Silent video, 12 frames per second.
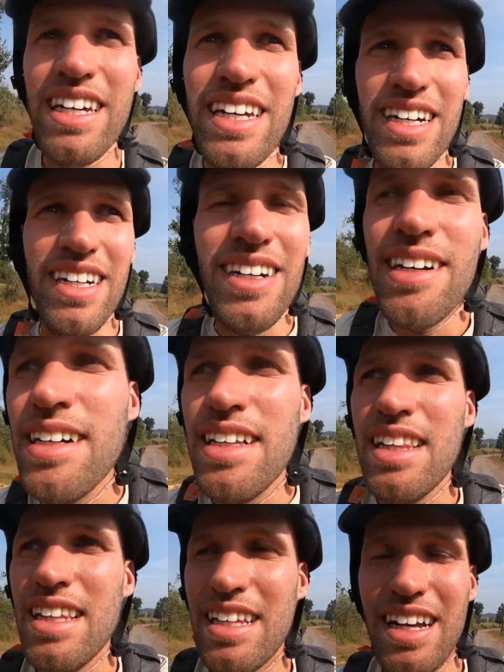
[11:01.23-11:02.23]
here,
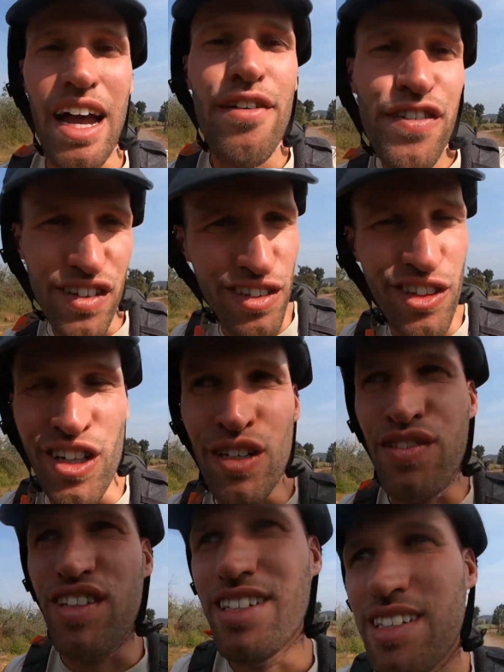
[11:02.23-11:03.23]
I feel
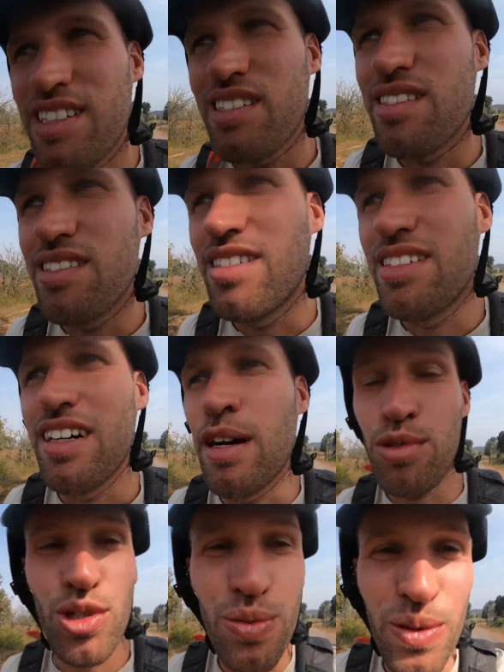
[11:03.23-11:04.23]
nervous.
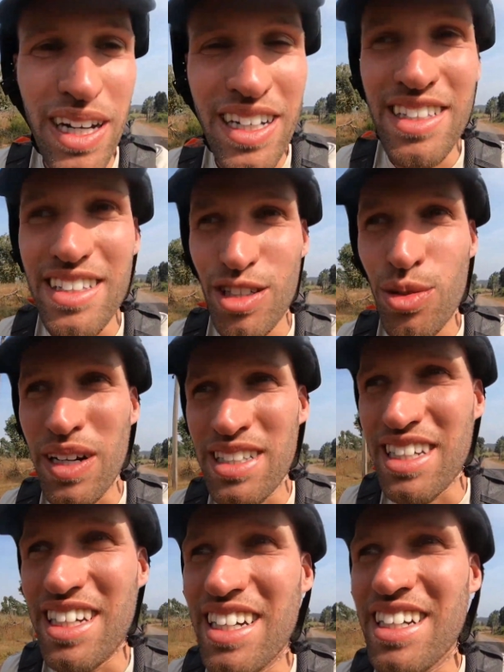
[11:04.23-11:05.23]
I'm
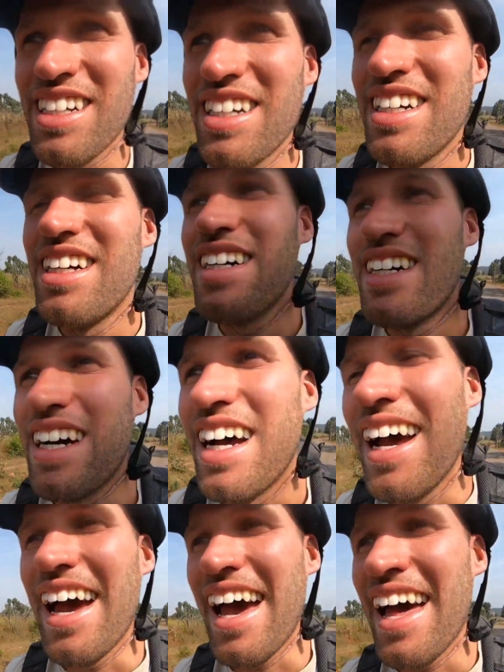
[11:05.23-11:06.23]
sweating,
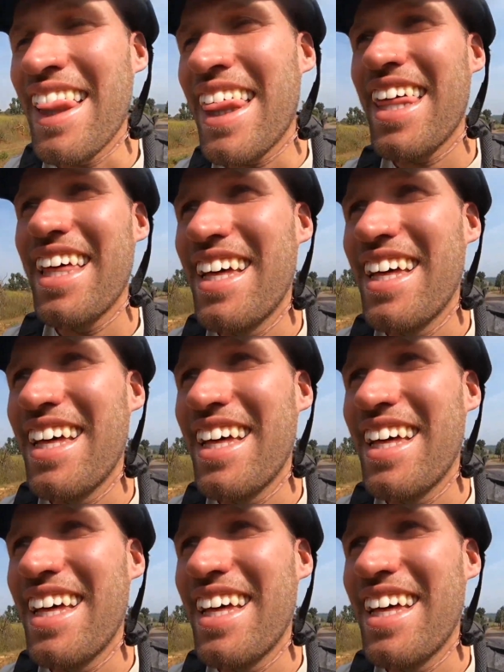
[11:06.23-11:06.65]
and